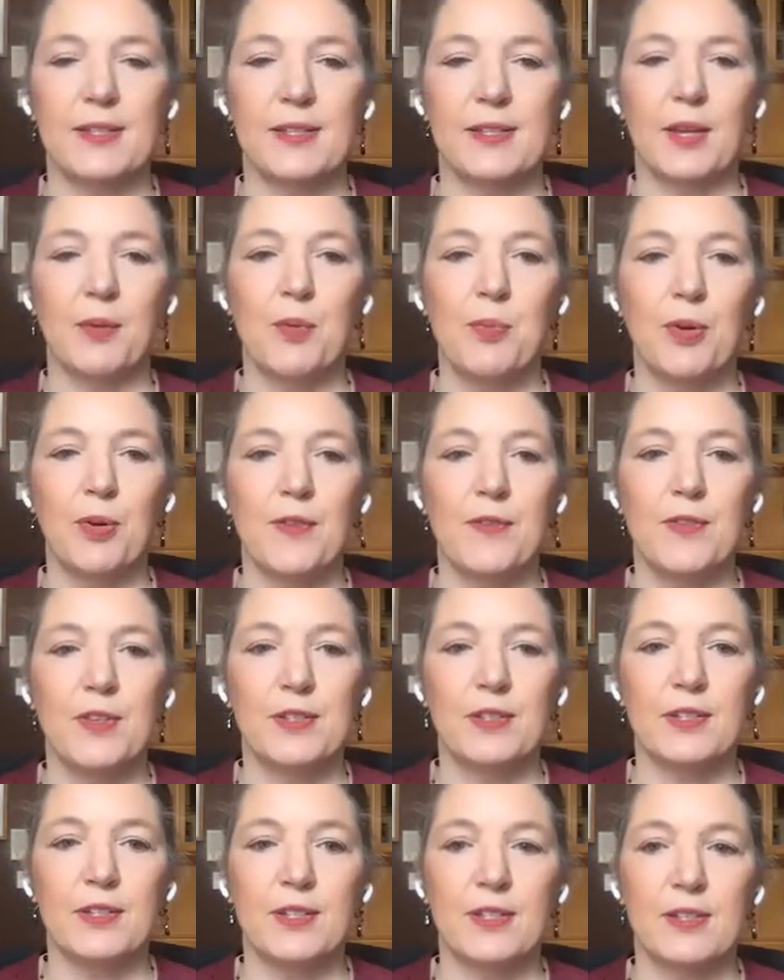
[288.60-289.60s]
that we
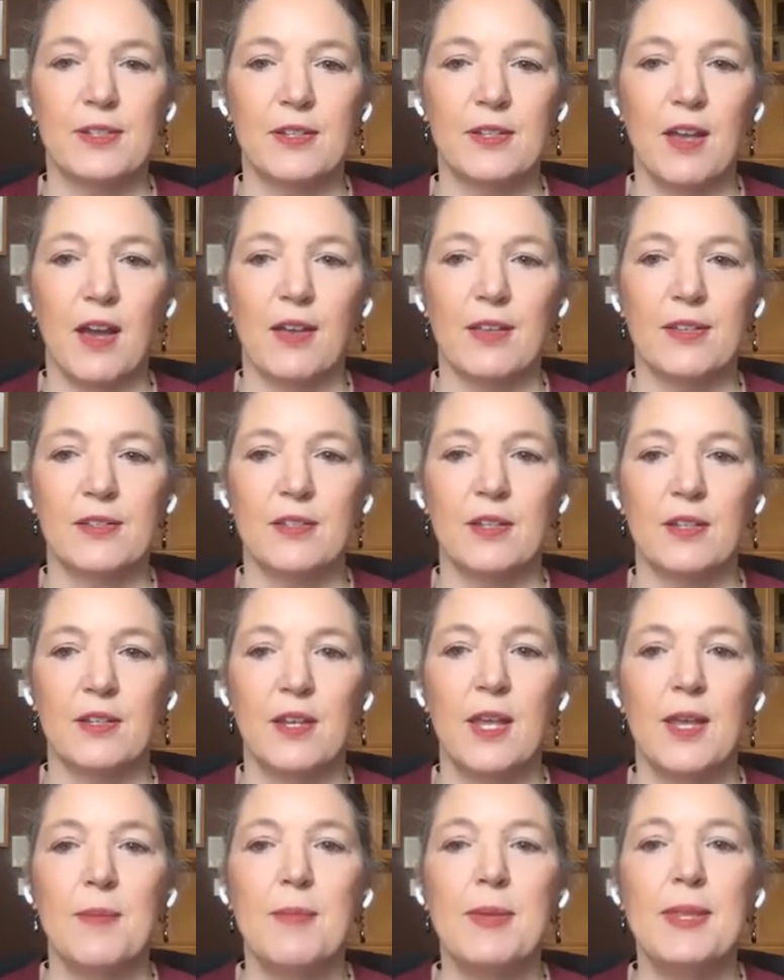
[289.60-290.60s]
previously discussed
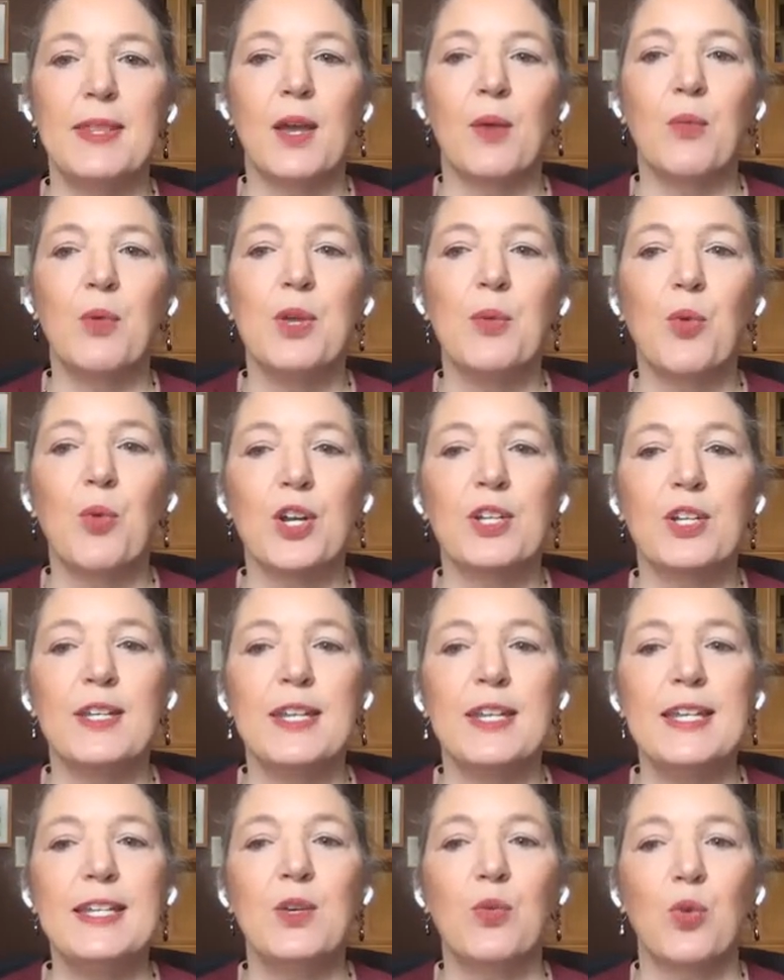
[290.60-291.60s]
mean that we
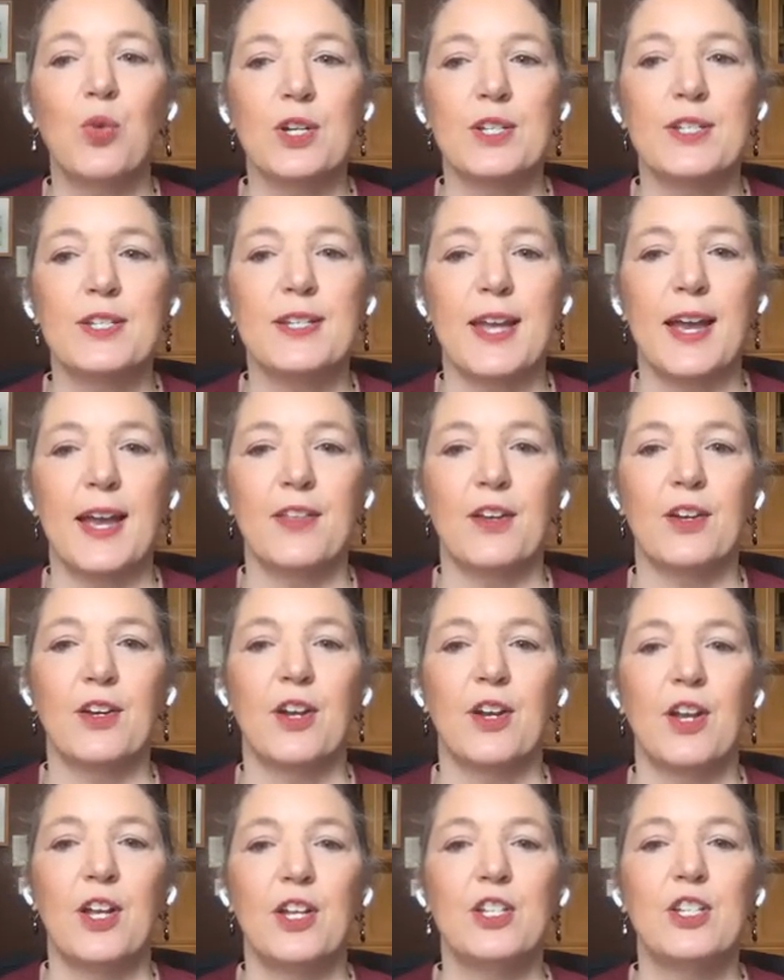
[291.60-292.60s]
need to work
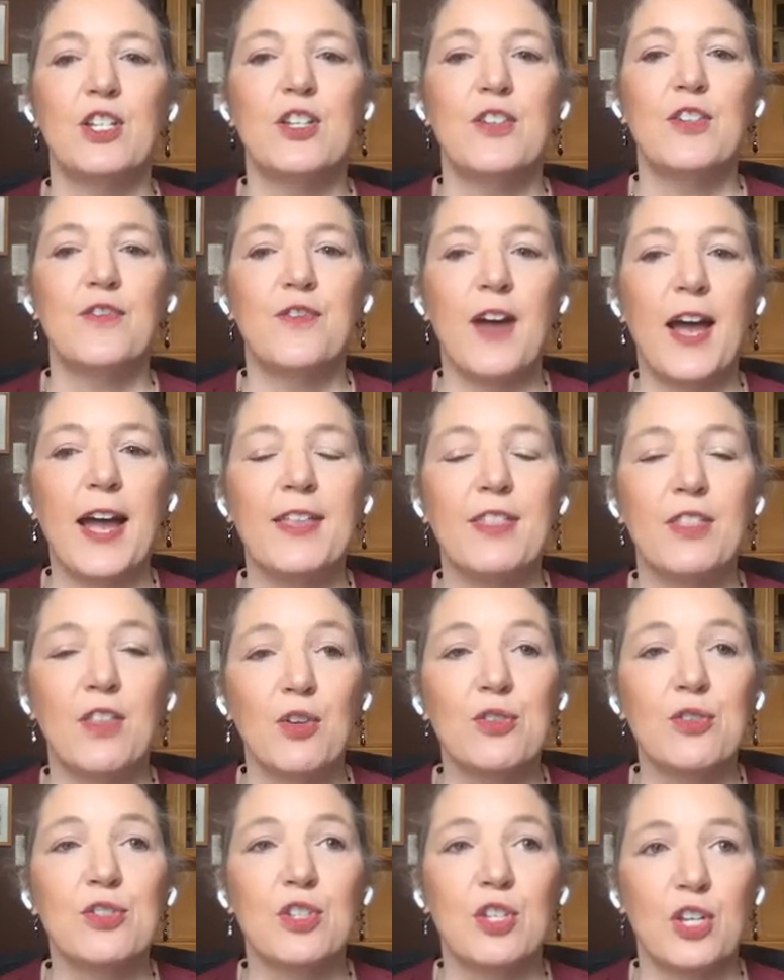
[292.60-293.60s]
together to define
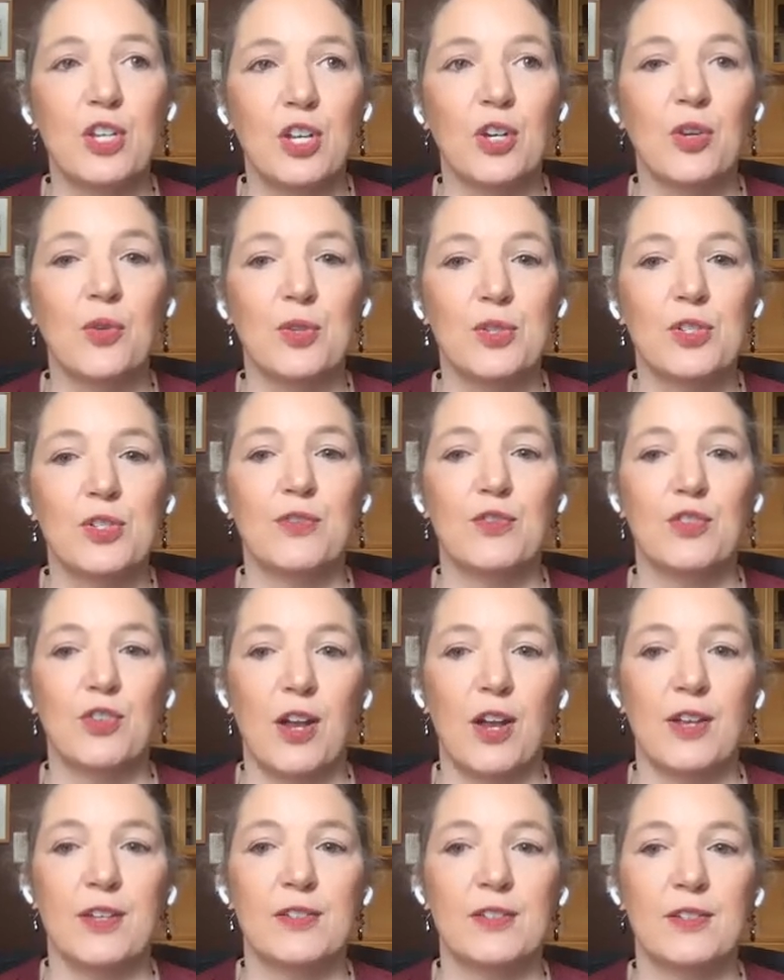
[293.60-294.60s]
those secure roots of
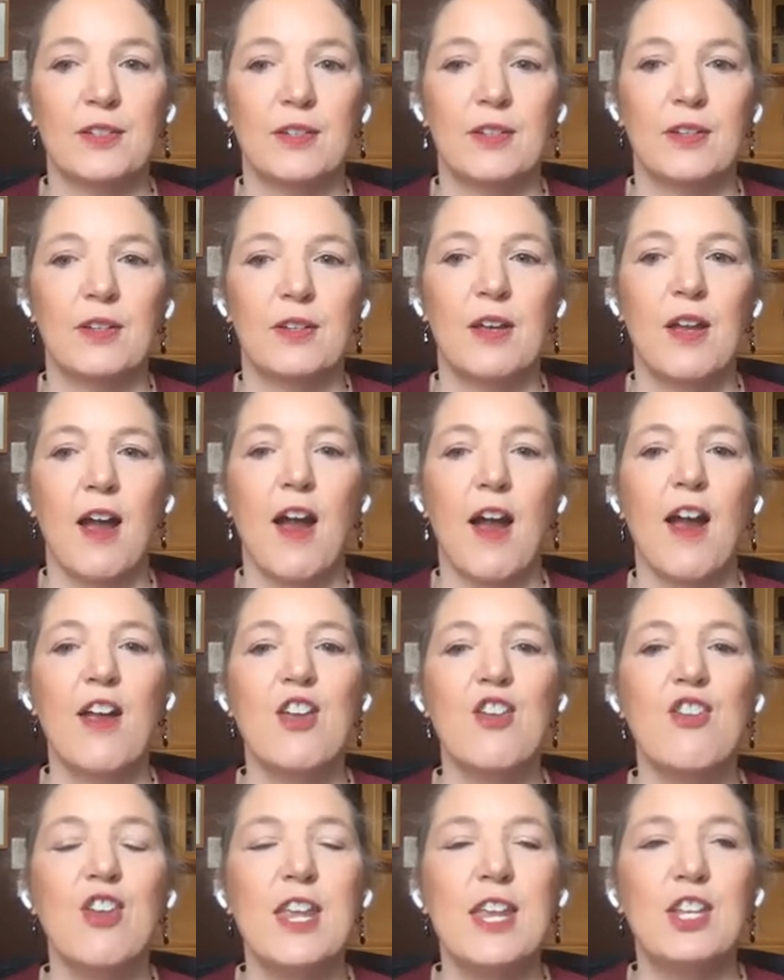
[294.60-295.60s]
trust. Our
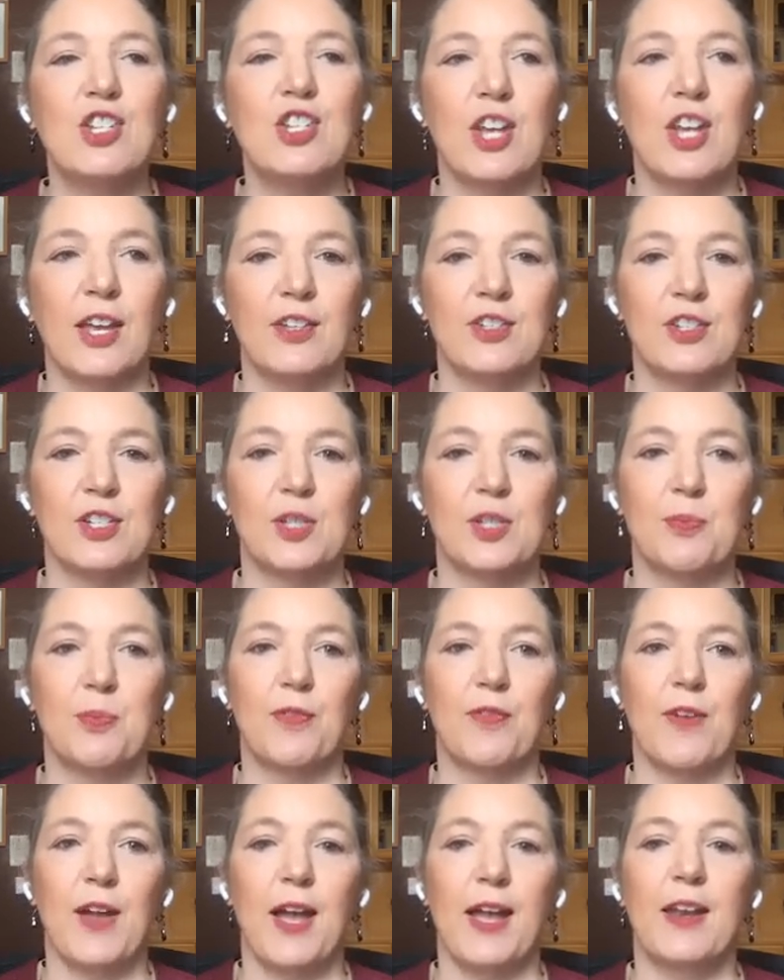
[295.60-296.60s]
unique challenges
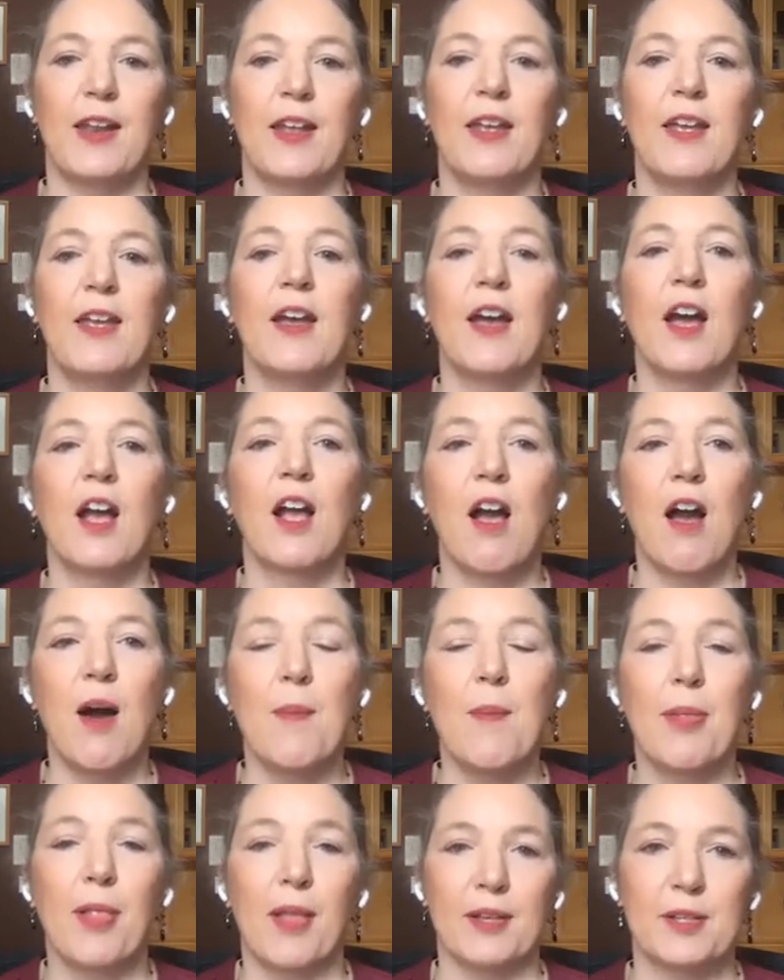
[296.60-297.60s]
provide a
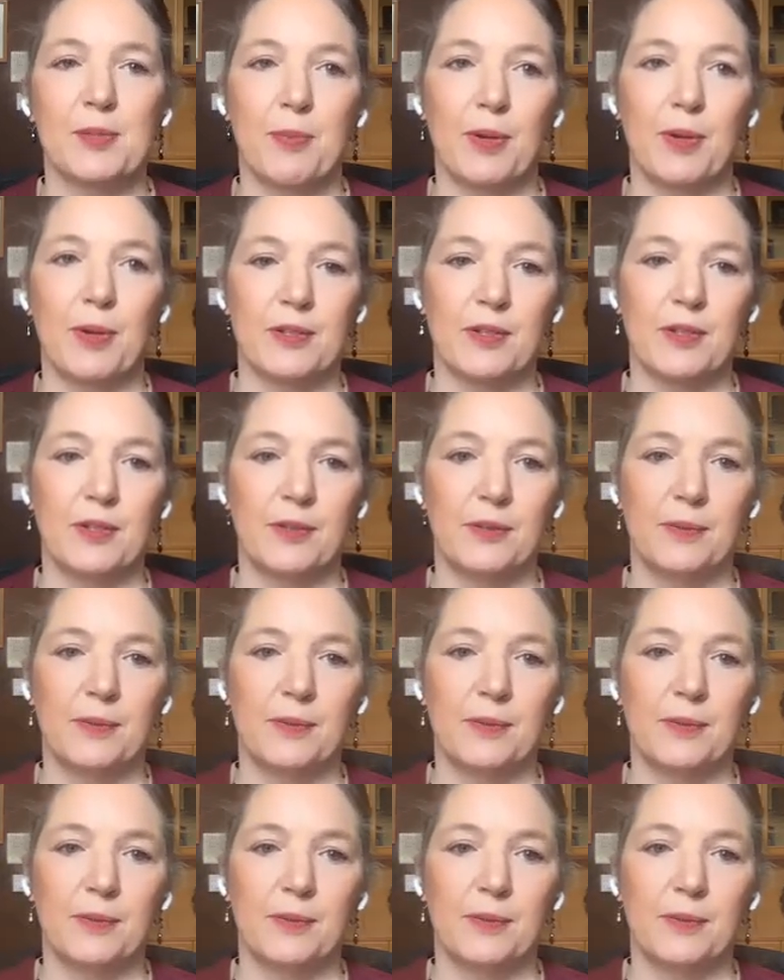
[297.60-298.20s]
complex puzzle.